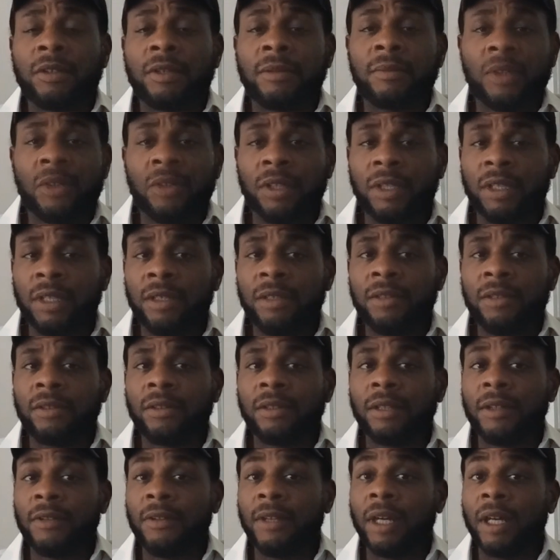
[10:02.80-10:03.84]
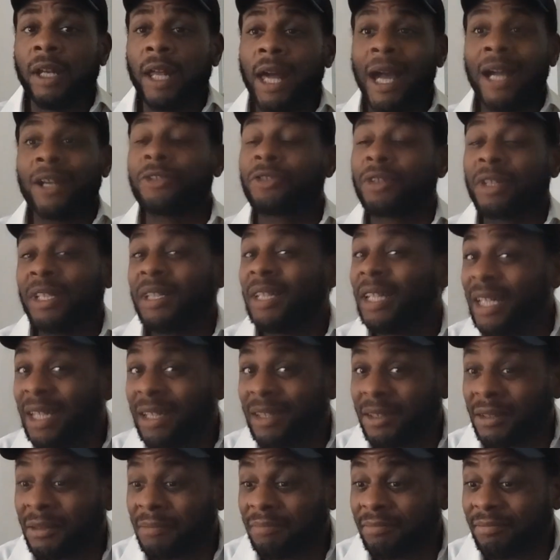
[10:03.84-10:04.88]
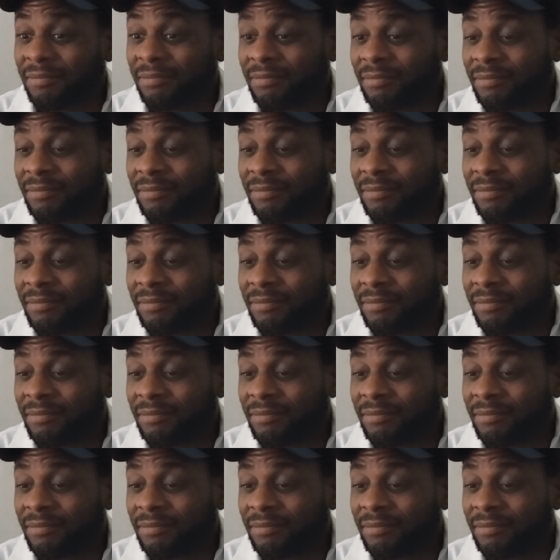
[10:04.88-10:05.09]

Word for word: communities that actually need them